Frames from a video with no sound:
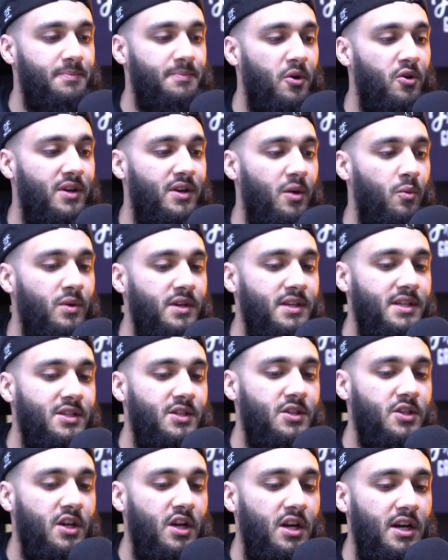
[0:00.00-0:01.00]
spoke, it
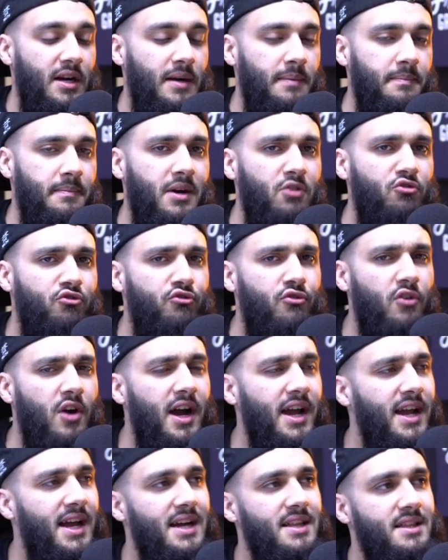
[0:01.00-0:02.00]
was
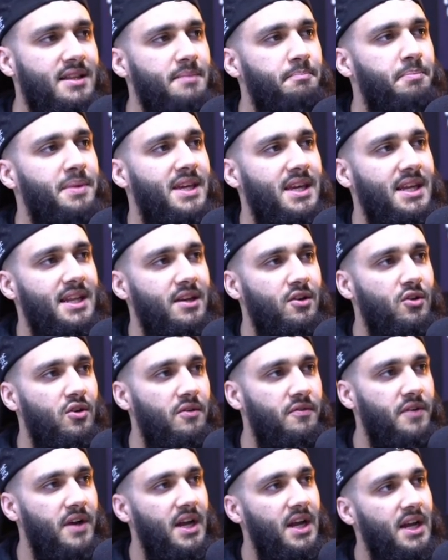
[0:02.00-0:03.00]
right at the beginning
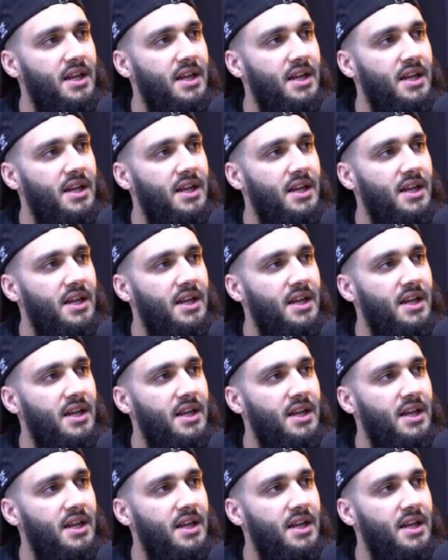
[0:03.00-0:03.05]
of